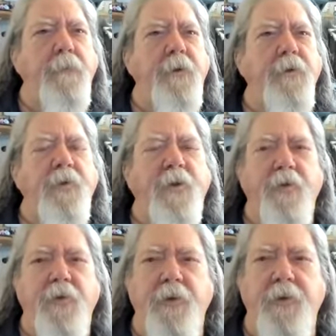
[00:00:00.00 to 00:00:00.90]

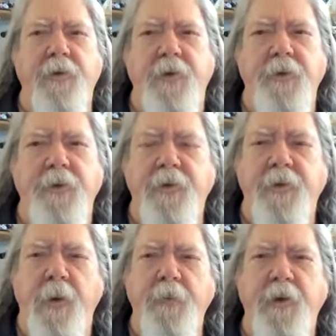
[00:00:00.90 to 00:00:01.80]
Decisions and to
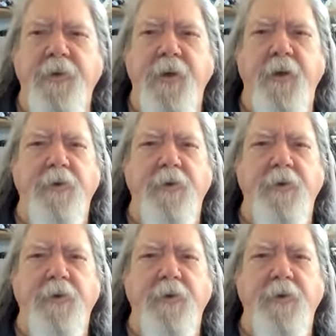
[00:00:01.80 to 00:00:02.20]
some extent